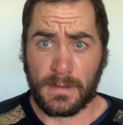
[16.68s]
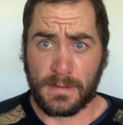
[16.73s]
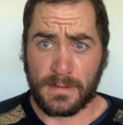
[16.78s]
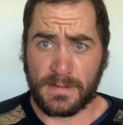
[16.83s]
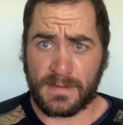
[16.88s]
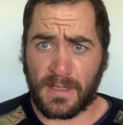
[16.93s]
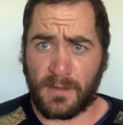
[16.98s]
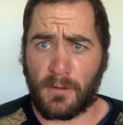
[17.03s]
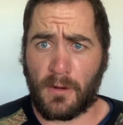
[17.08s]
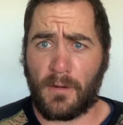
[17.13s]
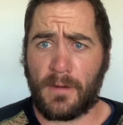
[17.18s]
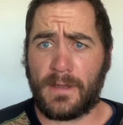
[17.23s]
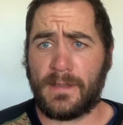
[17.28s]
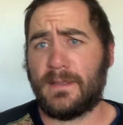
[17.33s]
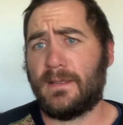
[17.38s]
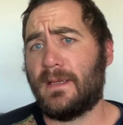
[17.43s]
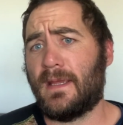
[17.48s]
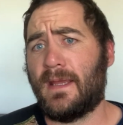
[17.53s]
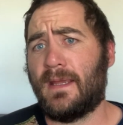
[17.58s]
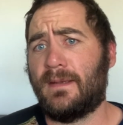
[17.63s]
zero it,
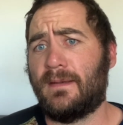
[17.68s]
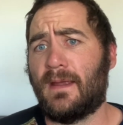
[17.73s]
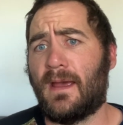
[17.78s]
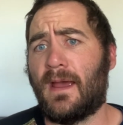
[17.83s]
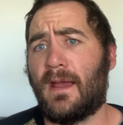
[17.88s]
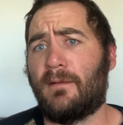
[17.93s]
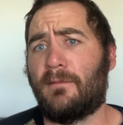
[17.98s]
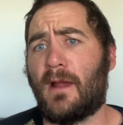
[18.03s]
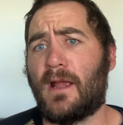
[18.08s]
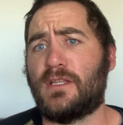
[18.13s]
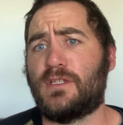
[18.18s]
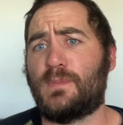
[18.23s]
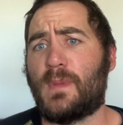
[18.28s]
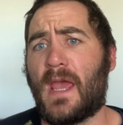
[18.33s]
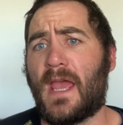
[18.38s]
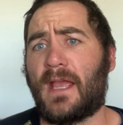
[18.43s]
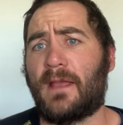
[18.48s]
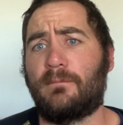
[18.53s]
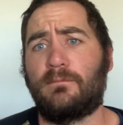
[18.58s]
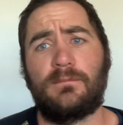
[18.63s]
and range
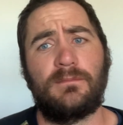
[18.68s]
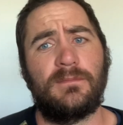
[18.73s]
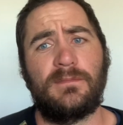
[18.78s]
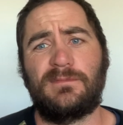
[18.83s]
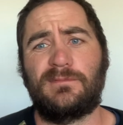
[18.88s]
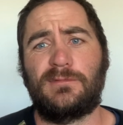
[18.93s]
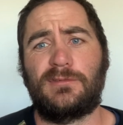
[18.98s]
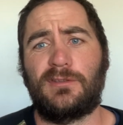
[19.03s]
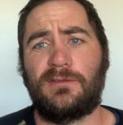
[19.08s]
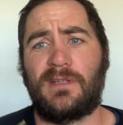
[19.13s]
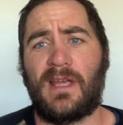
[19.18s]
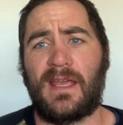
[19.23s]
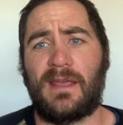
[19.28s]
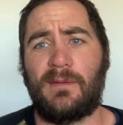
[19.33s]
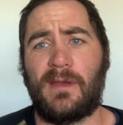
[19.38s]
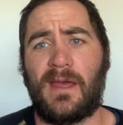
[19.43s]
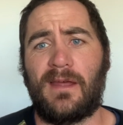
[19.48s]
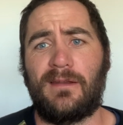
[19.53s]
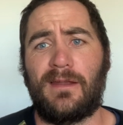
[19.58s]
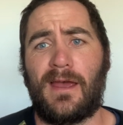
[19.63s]
back. Should take
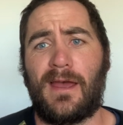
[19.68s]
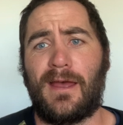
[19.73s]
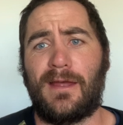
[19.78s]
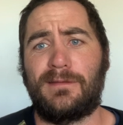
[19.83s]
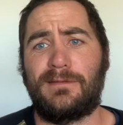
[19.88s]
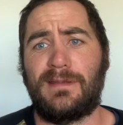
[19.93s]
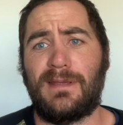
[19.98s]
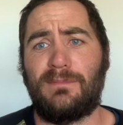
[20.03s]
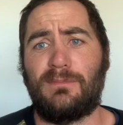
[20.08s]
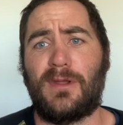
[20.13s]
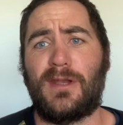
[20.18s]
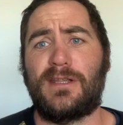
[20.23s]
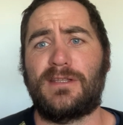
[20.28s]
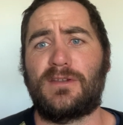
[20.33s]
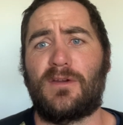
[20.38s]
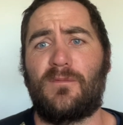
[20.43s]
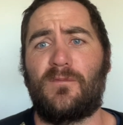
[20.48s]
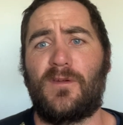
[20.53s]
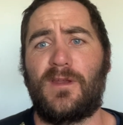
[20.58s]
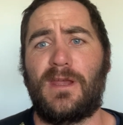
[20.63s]
about 10 minutes
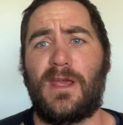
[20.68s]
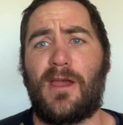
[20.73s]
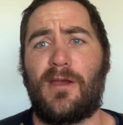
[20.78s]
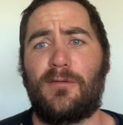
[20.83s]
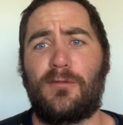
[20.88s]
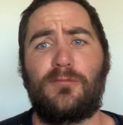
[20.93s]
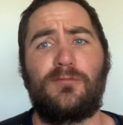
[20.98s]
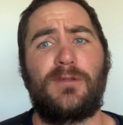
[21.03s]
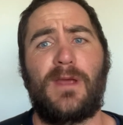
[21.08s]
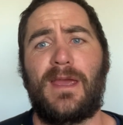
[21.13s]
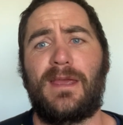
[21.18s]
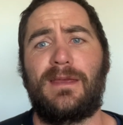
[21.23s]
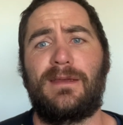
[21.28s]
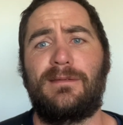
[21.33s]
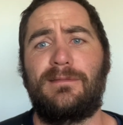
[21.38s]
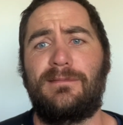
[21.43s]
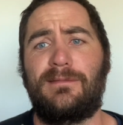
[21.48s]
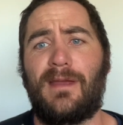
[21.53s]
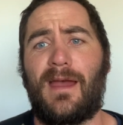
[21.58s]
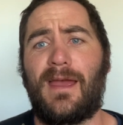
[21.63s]
on video. It'll take a
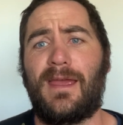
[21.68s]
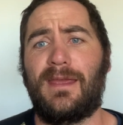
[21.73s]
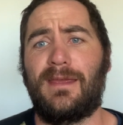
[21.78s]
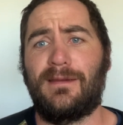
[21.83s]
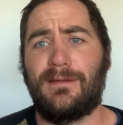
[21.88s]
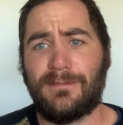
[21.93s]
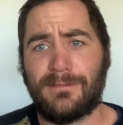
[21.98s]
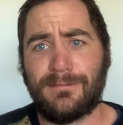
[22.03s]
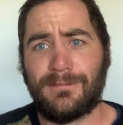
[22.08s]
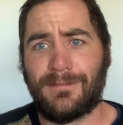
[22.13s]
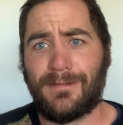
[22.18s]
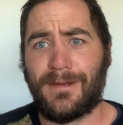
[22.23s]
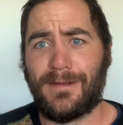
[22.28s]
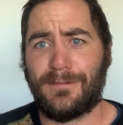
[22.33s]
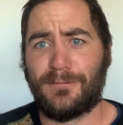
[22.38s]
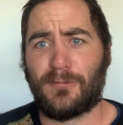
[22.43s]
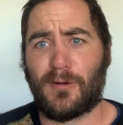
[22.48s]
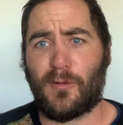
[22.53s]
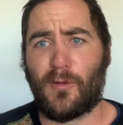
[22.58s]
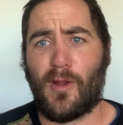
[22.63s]
day
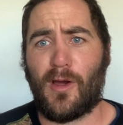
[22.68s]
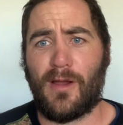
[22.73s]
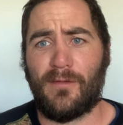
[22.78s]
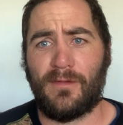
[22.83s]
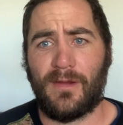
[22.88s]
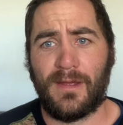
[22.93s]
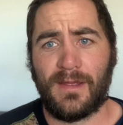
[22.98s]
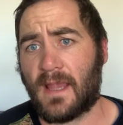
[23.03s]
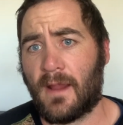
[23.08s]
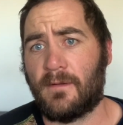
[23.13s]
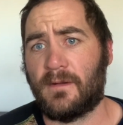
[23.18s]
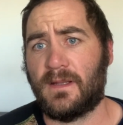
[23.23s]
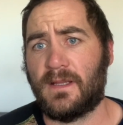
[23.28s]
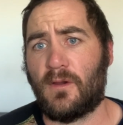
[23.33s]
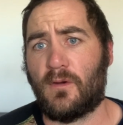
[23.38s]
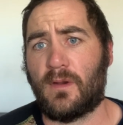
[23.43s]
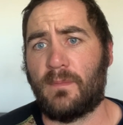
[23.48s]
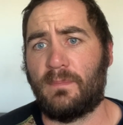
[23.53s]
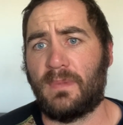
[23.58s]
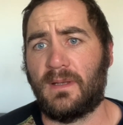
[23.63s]
in real life. Currently
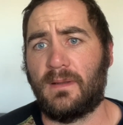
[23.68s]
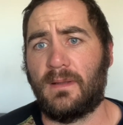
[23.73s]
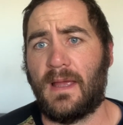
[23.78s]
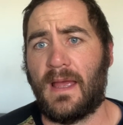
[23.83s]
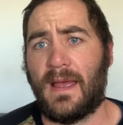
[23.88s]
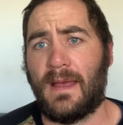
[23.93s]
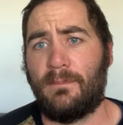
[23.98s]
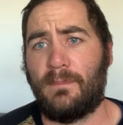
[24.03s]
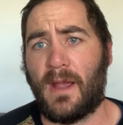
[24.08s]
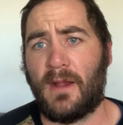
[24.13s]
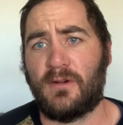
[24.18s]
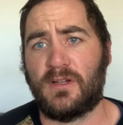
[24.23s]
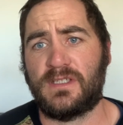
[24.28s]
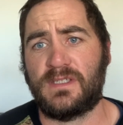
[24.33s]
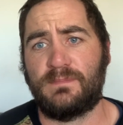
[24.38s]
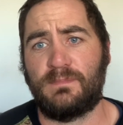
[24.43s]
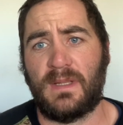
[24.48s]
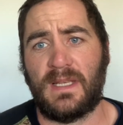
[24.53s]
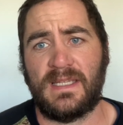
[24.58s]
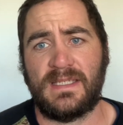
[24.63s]
got a Burris
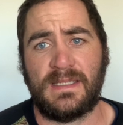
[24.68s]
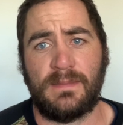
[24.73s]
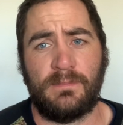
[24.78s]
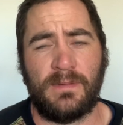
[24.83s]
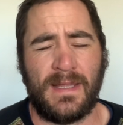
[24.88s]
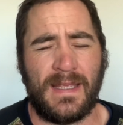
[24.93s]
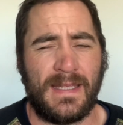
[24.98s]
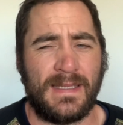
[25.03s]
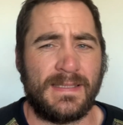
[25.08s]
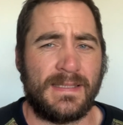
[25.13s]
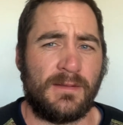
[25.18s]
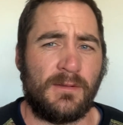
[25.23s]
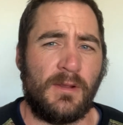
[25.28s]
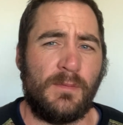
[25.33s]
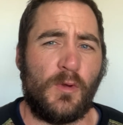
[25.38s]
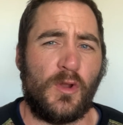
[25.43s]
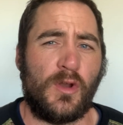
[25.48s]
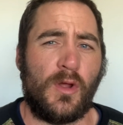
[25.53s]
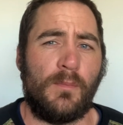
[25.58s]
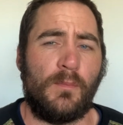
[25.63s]
Ballistiplex
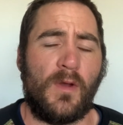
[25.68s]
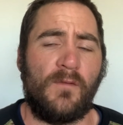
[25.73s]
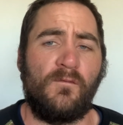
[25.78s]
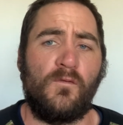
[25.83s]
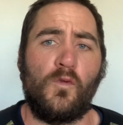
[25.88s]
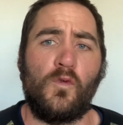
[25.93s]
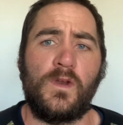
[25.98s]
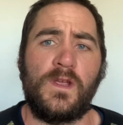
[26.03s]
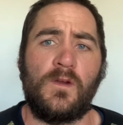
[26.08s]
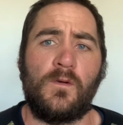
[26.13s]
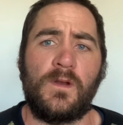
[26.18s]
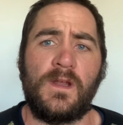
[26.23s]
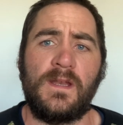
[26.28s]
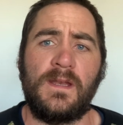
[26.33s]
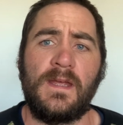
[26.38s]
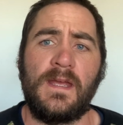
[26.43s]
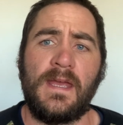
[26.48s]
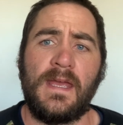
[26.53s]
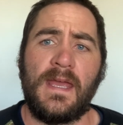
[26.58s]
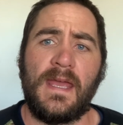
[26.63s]
3x9x40 on it,
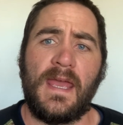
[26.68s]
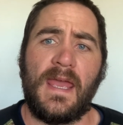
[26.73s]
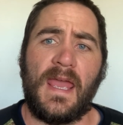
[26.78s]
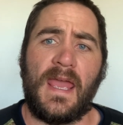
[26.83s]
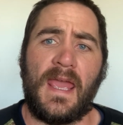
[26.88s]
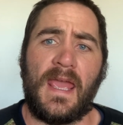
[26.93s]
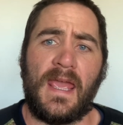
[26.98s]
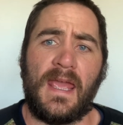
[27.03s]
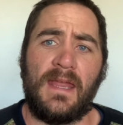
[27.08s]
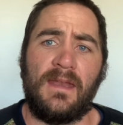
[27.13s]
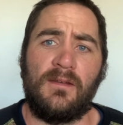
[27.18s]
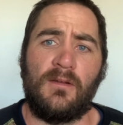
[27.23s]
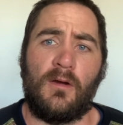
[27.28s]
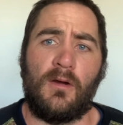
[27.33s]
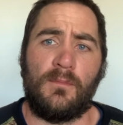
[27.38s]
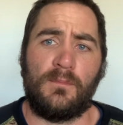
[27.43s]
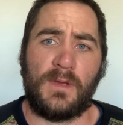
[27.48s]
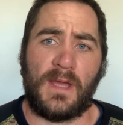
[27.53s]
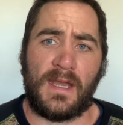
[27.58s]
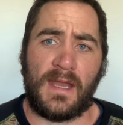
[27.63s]
and
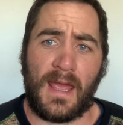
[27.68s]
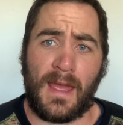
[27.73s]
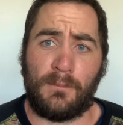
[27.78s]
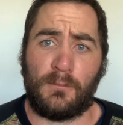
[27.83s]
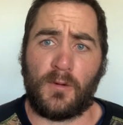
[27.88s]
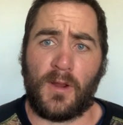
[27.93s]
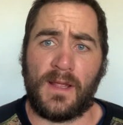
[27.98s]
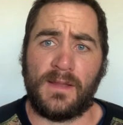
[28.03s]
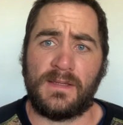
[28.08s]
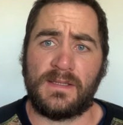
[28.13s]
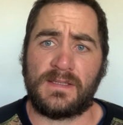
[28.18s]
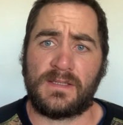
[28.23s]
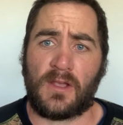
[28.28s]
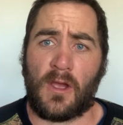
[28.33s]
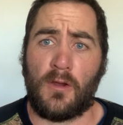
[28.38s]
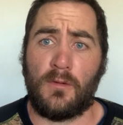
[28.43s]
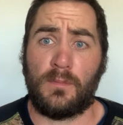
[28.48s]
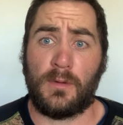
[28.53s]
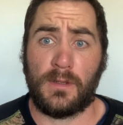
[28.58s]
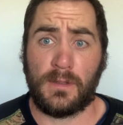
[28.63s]
I'm going to upgrade the
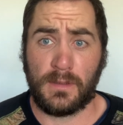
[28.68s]
scope.